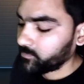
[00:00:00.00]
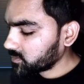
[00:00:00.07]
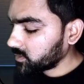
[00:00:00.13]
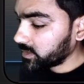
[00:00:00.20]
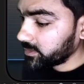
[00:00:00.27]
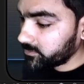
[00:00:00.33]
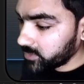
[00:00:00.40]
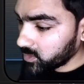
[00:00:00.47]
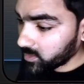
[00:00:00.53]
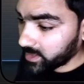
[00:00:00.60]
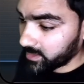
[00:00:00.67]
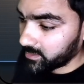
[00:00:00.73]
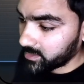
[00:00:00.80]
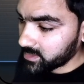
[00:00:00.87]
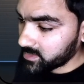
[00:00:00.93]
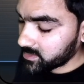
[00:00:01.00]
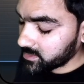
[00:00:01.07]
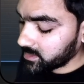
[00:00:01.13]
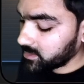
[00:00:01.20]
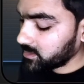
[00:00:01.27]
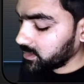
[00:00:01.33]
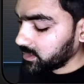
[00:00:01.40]
So if you are
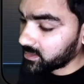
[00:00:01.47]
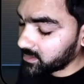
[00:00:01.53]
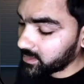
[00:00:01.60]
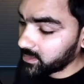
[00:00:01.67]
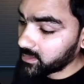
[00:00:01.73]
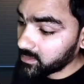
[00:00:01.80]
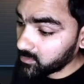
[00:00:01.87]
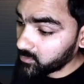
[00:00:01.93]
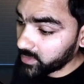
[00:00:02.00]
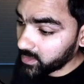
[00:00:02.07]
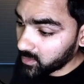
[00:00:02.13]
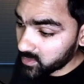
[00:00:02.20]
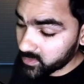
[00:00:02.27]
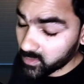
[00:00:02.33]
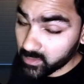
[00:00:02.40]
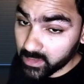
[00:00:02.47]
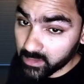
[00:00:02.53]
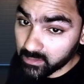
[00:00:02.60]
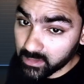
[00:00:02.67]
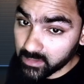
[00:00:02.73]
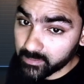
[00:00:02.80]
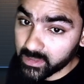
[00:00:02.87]
interested, earlier we also
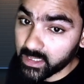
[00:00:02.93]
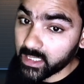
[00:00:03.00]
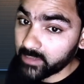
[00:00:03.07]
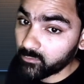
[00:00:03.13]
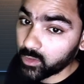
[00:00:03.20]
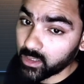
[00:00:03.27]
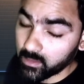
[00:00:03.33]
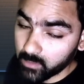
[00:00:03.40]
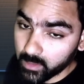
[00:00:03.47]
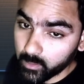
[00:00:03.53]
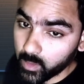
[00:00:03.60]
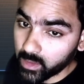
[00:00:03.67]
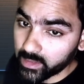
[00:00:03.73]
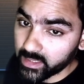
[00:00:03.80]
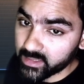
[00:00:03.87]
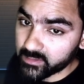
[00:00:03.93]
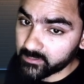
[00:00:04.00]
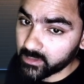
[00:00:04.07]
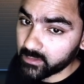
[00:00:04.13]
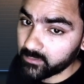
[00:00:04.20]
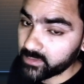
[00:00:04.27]
developed a ollama bot as well,